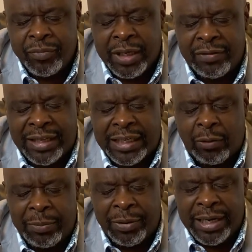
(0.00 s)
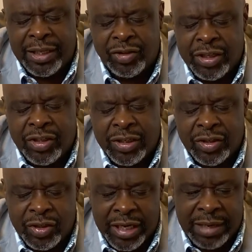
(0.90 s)
And Father God, we pray this in
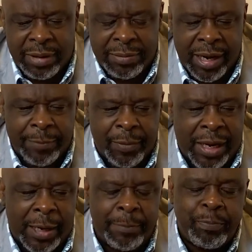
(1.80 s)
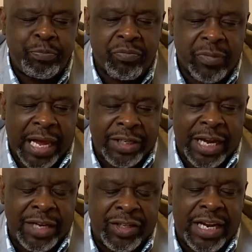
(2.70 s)
Jesus' name. Amen. Um,
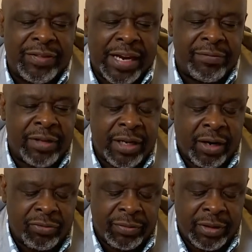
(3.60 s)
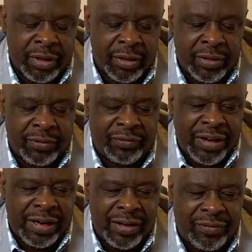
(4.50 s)
I, I said that, you know,
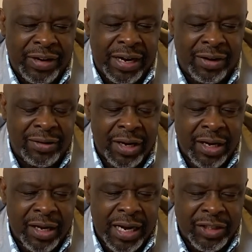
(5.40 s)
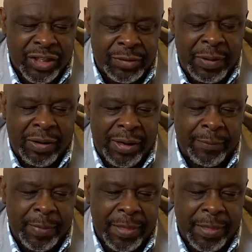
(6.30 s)
fear, fear is a spirit.